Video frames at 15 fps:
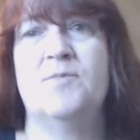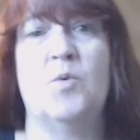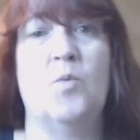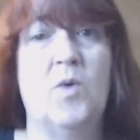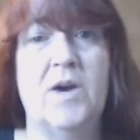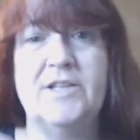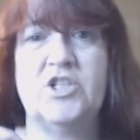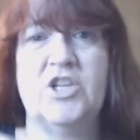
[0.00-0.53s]

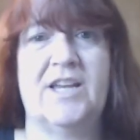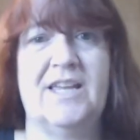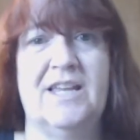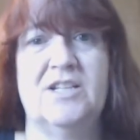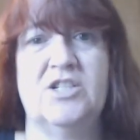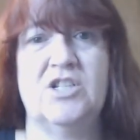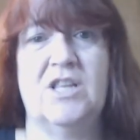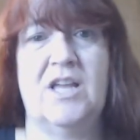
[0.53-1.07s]
one check
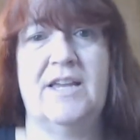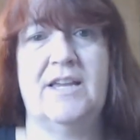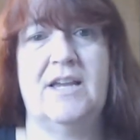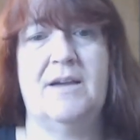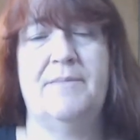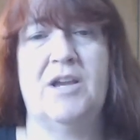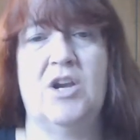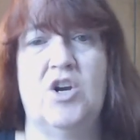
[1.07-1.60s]
engine light
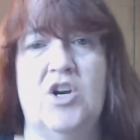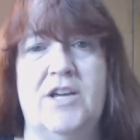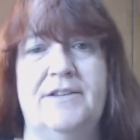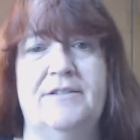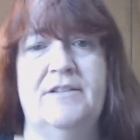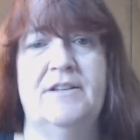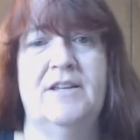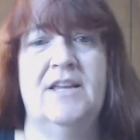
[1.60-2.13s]
coming
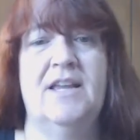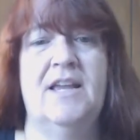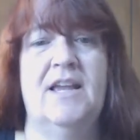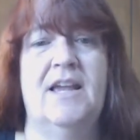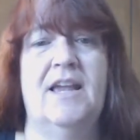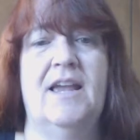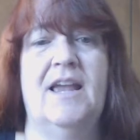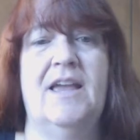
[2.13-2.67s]
on,
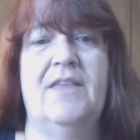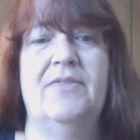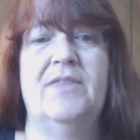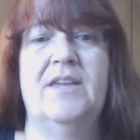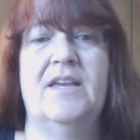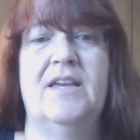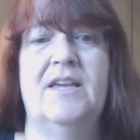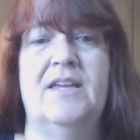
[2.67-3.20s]
and
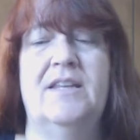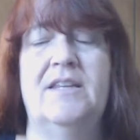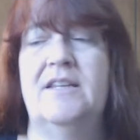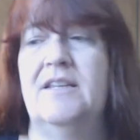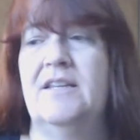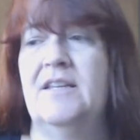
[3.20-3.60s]
then